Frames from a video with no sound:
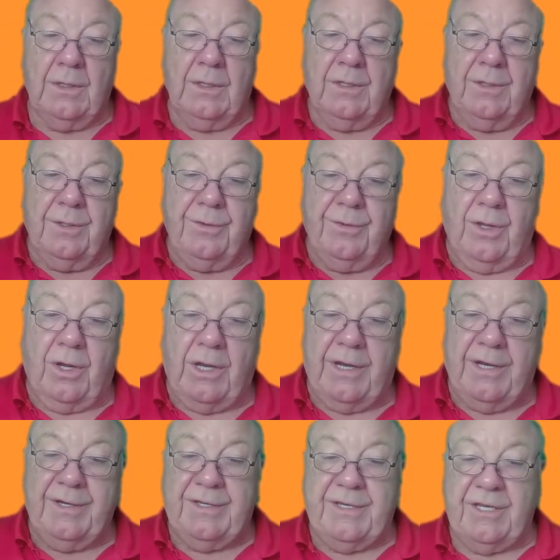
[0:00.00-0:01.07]

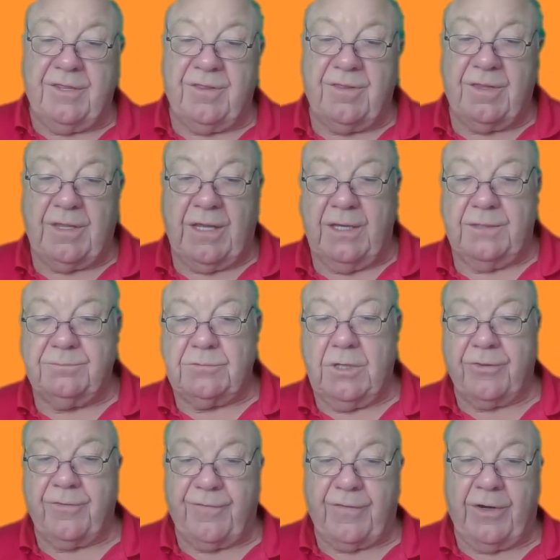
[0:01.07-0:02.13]
Nine, this uh,
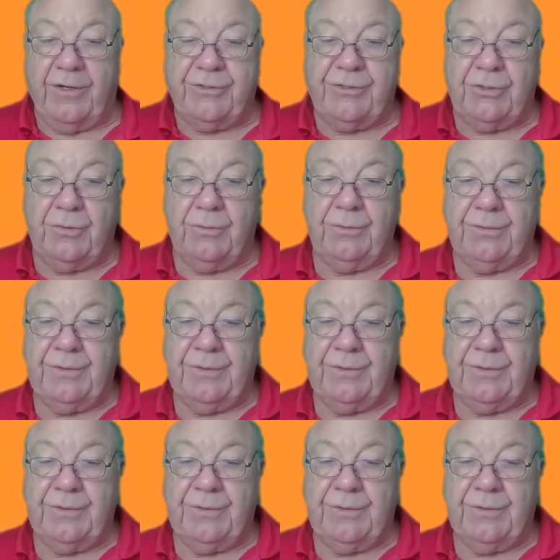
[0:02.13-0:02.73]
glossopharyngeal.